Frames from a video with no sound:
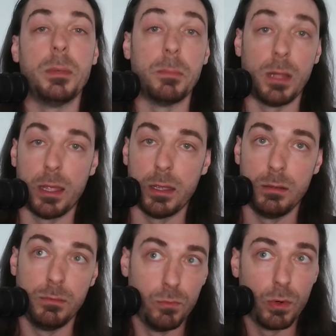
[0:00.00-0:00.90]
people I
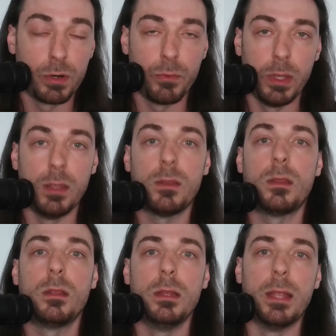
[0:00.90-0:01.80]
work with
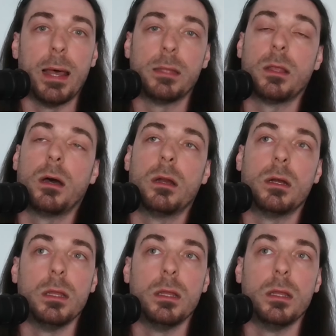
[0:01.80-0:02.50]
that are